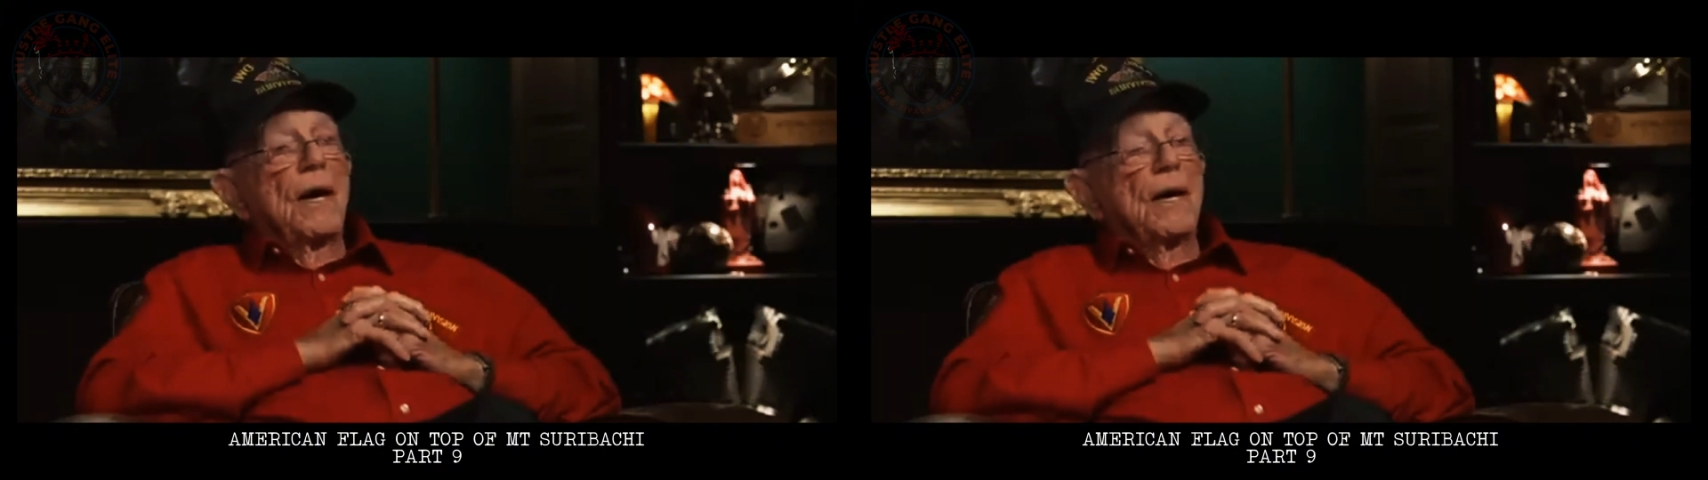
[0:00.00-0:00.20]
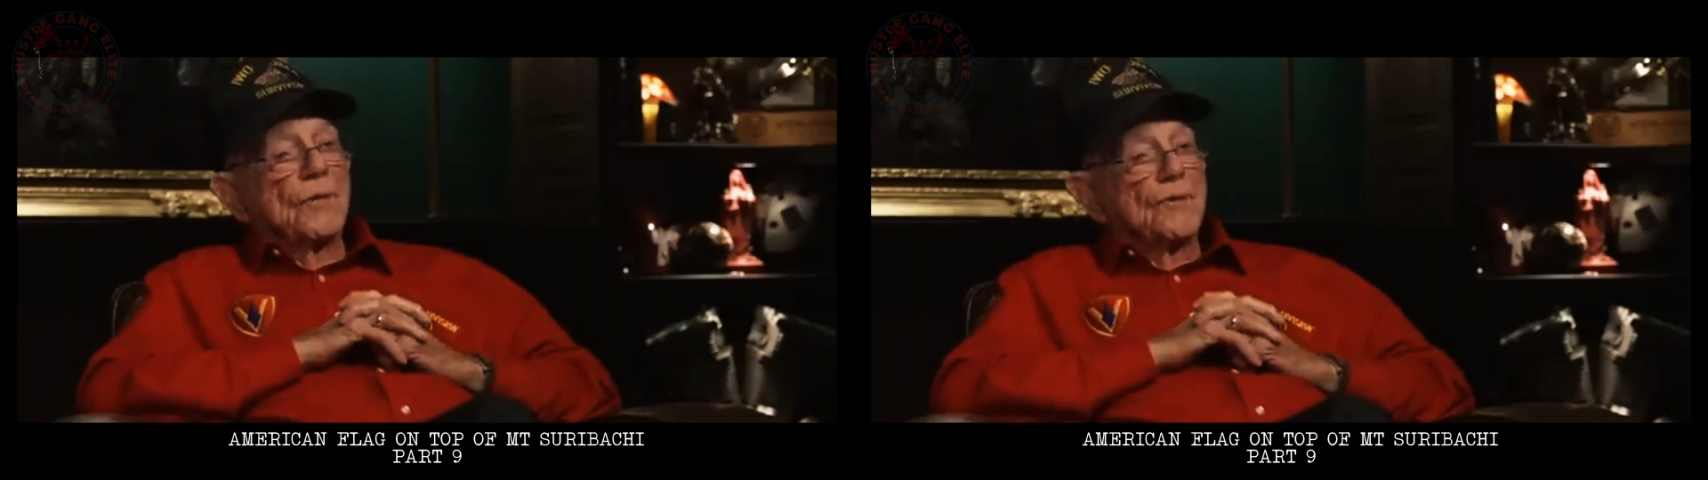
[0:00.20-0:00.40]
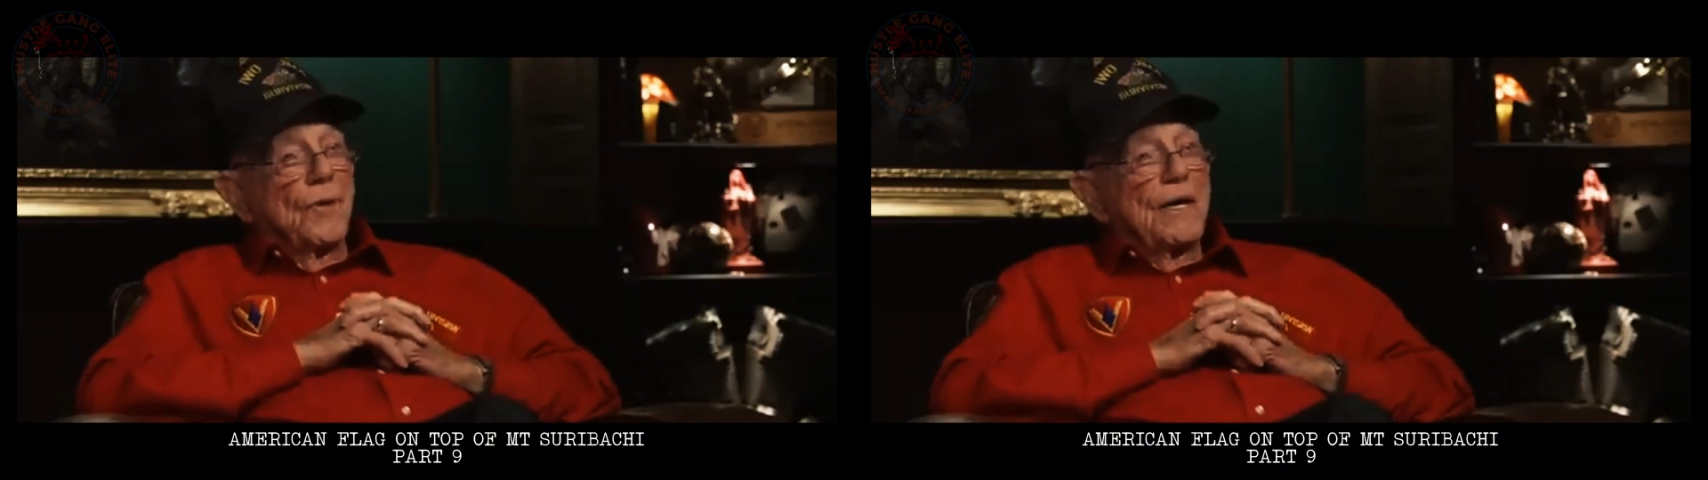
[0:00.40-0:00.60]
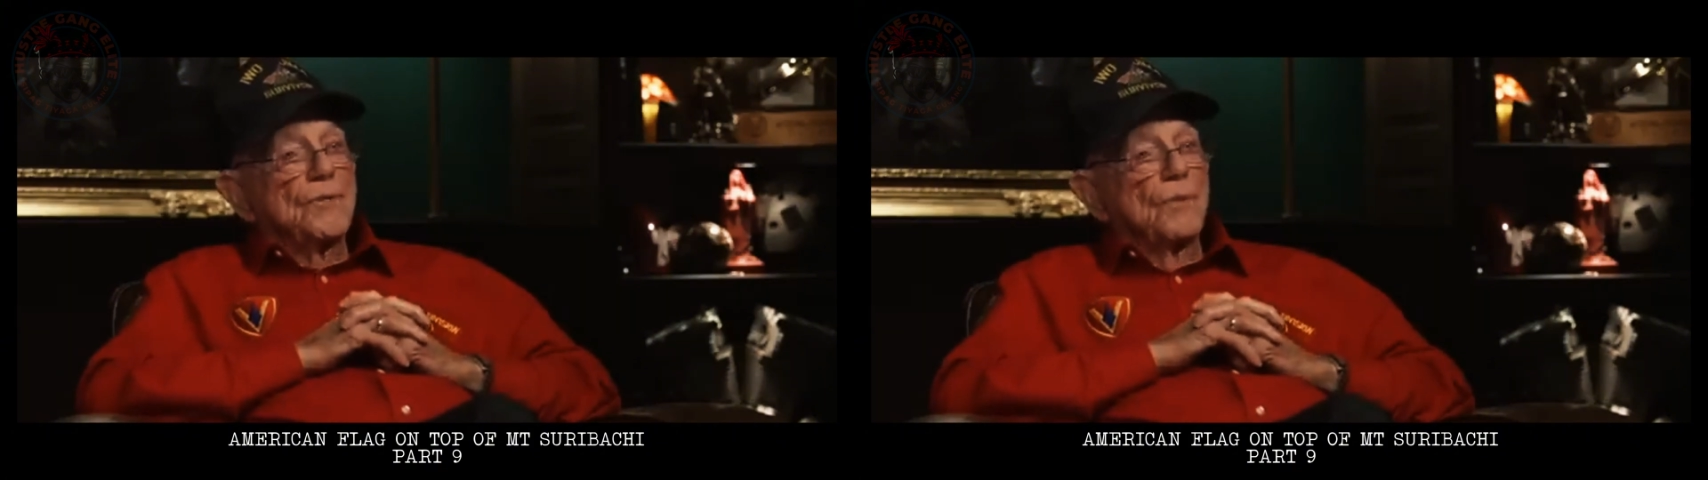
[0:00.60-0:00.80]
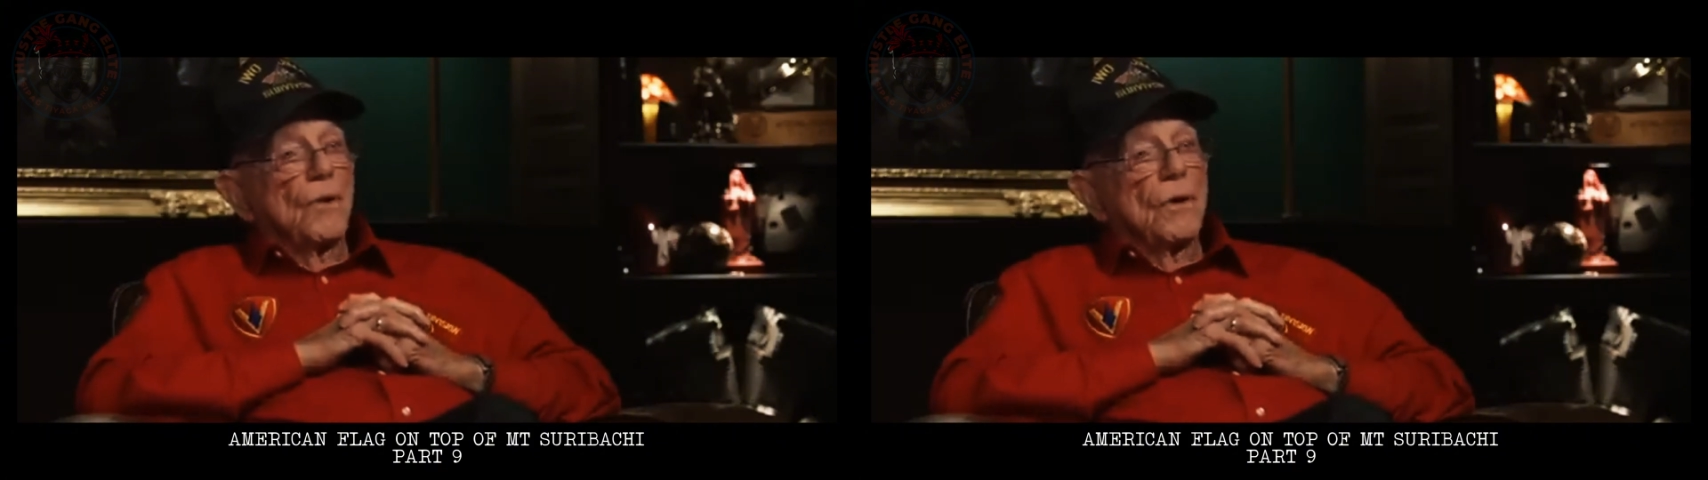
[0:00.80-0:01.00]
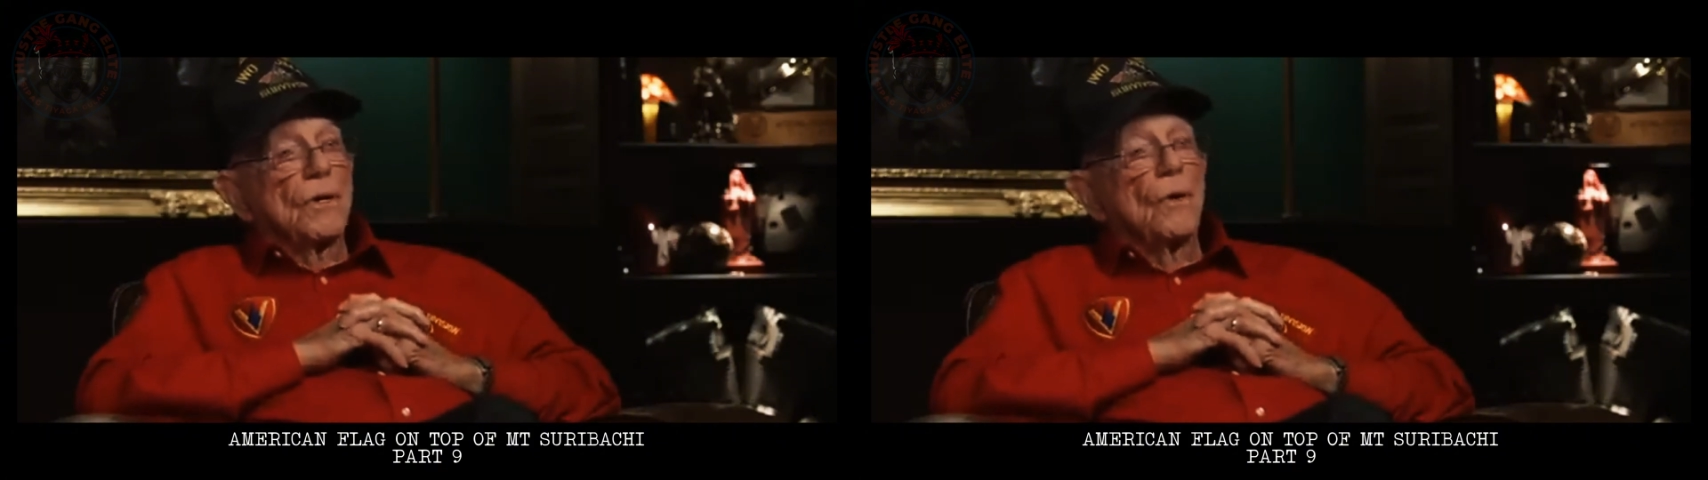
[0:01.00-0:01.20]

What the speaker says: on a transport